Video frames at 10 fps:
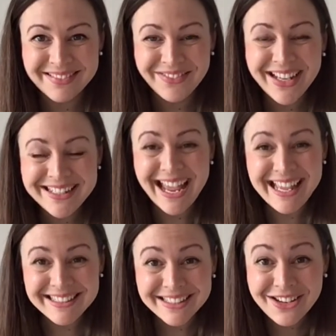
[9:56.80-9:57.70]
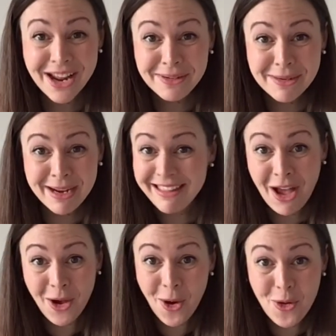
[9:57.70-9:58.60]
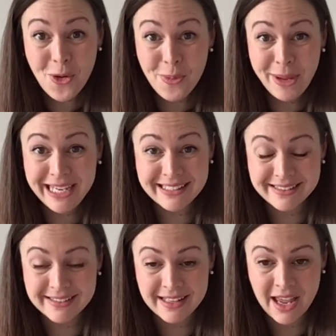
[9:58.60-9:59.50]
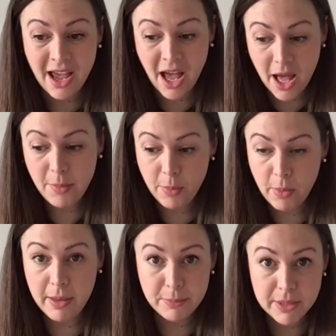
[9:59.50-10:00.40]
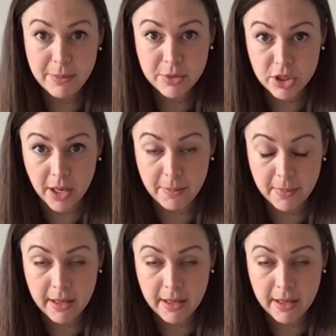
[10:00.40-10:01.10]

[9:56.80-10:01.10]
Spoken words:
Fantastic, so now we can play the whole piece. Hump, wump, dump, chump.